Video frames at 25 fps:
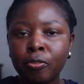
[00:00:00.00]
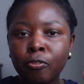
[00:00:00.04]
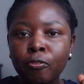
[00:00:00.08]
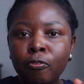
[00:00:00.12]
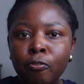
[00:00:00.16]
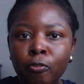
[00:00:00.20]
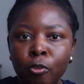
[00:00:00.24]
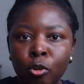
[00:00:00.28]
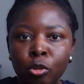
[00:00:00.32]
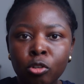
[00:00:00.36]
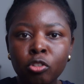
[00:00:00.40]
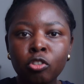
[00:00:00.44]

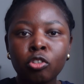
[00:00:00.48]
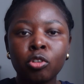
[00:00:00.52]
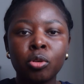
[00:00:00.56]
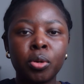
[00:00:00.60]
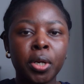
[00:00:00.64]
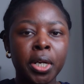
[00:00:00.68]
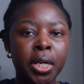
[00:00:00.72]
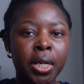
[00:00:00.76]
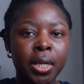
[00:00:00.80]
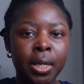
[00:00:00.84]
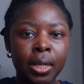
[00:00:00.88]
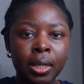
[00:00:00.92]
force your
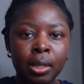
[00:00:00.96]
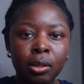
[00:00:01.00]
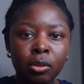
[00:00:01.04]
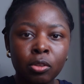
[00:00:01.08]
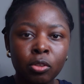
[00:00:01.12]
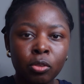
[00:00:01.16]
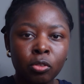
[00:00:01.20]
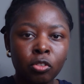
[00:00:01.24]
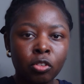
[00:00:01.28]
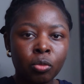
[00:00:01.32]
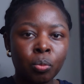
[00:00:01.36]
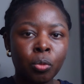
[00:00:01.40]
hair
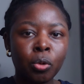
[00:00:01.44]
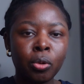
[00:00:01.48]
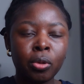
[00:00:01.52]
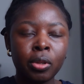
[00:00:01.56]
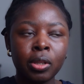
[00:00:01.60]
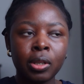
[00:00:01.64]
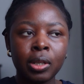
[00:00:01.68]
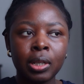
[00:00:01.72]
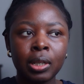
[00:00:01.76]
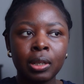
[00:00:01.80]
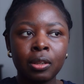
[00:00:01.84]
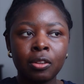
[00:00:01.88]
into
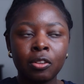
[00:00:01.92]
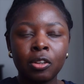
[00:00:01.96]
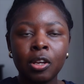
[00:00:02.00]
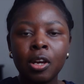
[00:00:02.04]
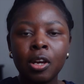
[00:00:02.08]
smoothness.